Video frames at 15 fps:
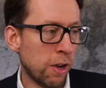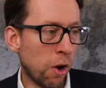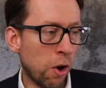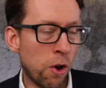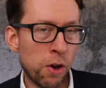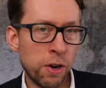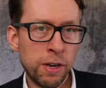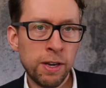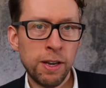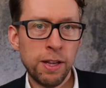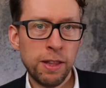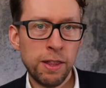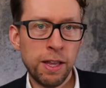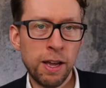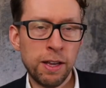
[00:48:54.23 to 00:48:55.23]
on
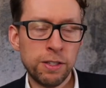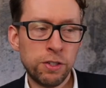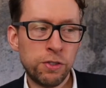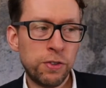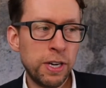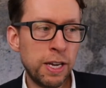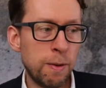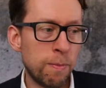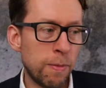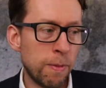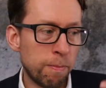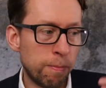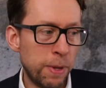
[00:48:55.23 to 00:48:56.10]
the stream